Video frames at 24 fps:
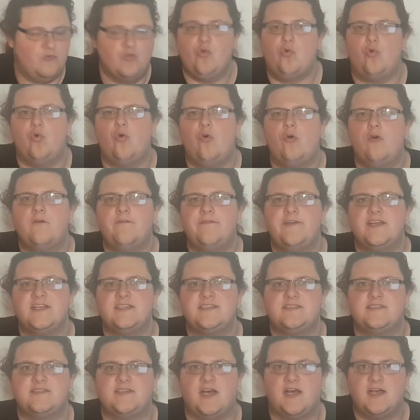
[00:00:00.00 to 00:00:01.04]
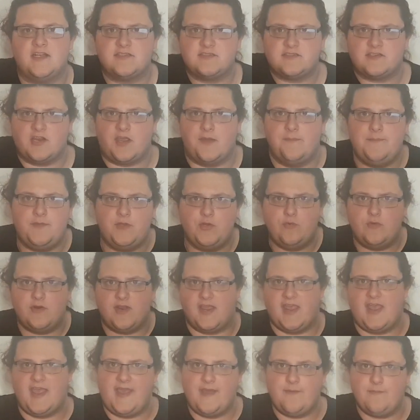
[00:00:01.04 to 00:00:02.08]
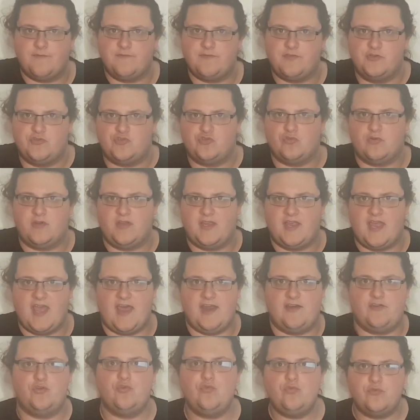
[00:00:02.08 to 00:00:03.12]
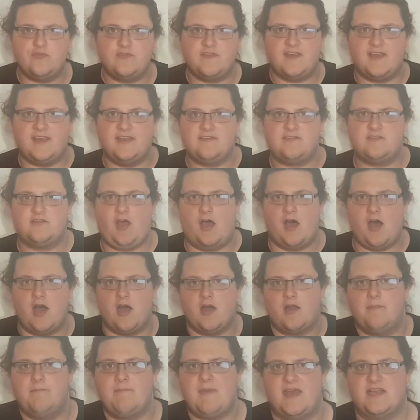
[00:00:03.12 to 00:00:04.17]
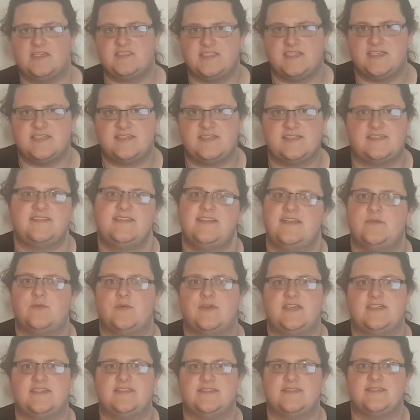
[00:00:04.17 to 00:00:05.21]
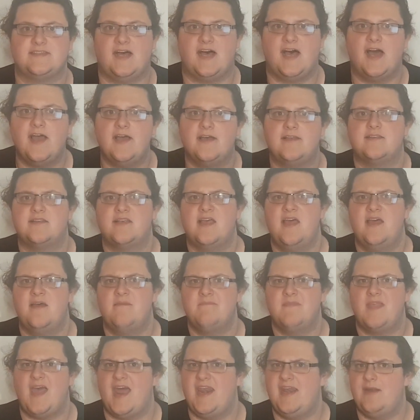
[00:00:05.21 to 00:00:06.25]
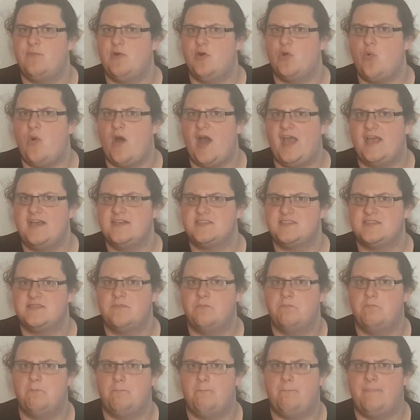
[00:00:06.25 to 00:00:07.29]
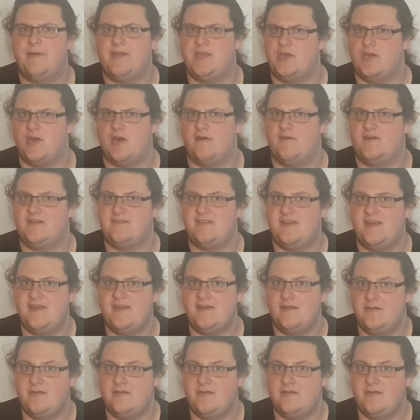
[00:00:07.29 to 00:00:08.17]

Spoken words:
Orpheus starts to communicate with the Joy-Can, using his dark magic to see what it desires. And it requires purity.